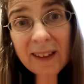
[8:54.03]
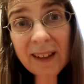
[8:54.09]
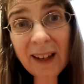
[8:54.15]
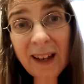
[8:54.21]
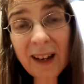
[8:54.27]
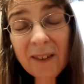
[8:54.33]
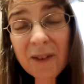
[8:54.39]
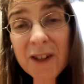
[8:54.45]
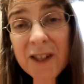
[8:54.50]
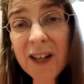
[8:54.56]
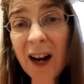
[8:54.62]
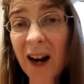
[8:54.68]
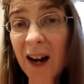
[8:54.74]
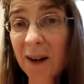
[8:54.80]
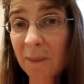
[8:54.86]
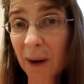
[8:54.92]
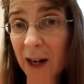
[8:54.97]
Every
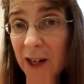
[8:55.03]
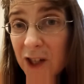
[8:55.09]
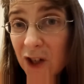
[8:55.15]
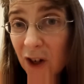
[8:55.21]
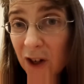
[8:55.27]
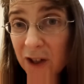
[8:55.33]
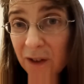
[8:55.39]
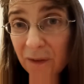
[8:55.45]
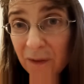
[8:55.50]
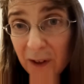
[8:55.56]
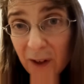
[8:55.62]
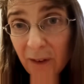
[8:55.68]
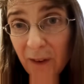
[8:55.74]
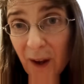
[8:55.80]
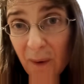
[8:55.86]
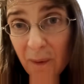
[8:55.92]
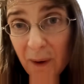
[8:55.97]
time I start to feel
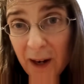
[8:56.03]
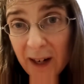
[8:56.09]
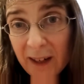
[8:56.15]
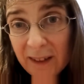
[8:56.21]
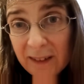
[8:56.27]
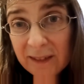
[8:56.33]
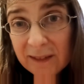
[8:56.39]
that way,